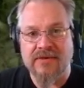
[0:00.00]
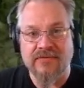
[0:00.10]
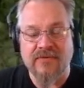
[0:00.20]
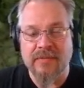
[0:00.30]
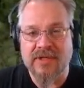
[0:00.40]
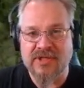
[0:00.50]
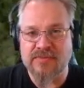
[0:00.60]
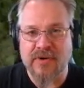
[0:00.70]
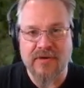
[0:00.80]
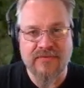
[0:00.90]
and from it
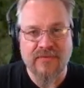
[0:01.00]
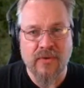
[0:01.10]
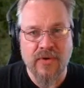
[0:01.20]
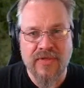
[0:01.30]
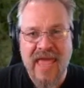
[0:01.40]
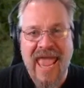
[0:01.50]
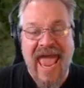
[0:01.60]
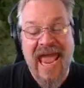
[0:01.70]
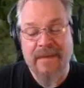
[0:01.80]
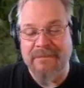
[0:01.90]
sprung forth
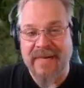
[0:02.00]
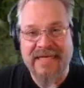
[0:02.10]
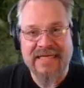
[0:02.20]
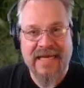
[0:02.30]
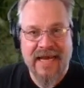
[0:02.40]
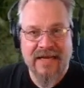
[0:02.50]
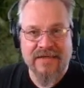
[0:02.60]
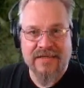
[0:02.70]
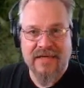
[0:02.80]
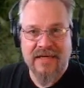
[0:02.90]
a mighty Ent.